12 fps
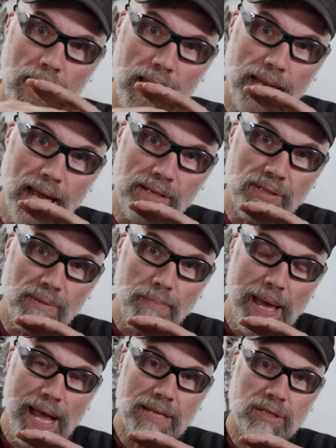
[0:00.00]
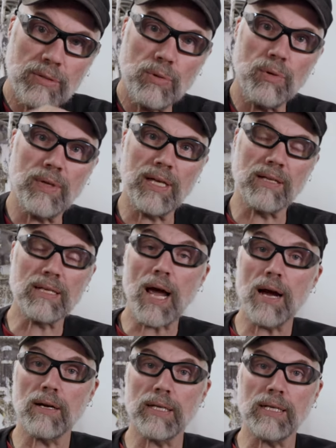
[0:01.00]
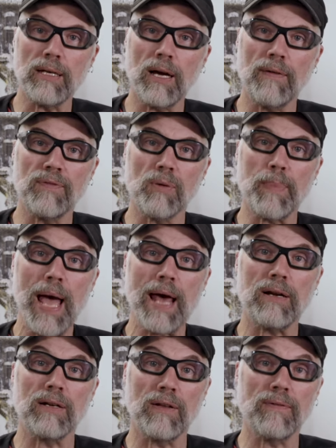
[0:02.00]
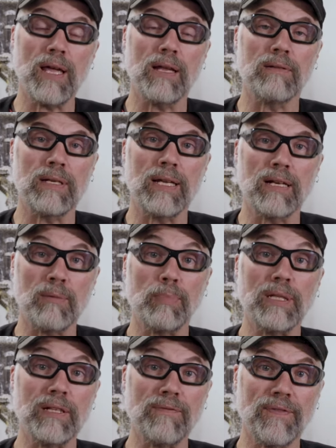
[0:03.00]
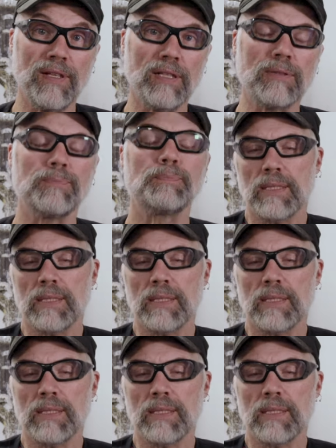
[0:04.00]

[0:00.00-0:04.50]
and actually pass through the entirety of your pattern and, and get a complete fill.